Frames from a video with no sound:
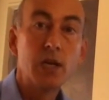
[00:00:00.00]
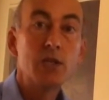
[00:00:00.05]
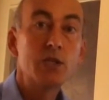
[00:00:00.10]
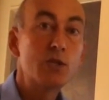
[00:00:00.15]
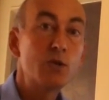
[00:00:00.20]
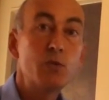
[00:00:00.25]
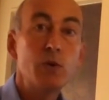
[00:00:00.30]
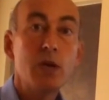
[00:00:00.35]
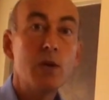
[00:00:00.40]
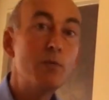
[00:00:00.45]

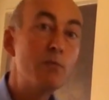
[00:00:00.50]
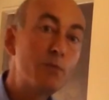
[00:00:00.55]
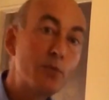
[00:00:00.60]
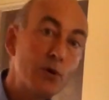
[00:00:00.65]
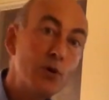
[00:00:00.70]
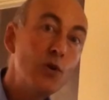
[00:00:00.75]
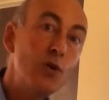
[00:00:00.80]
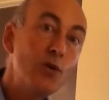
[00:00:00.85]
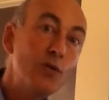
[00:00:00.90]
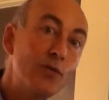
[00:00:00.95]
So we
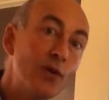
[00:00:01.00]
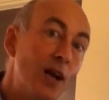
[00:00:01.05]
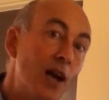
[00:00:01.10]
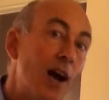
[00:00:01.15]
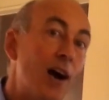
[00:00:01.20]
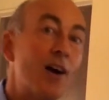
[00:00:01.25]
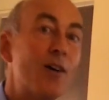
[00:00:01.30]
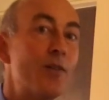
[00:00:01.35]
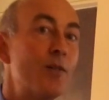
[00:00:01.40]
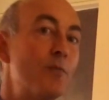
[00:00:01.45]
improve
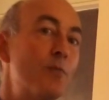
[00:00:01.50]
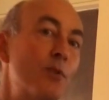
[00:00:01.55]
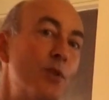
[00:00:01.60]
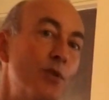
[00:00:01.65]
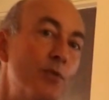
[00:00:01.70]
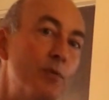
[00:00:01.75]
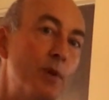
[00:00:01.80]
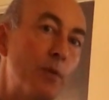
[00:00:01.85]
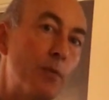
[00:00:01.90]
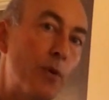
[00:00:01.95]
our
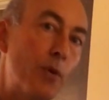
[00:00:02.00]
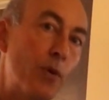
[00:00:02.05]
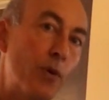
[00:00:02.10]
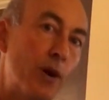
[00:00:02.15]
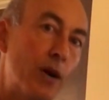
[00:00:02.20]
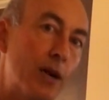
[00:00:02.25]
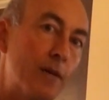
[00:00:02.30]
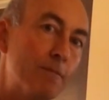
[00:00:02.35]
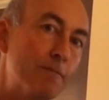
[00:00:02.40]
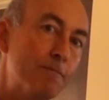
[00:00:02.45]
improvement
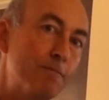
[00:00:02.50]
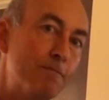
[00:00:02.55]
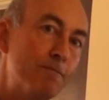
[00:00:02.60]
program.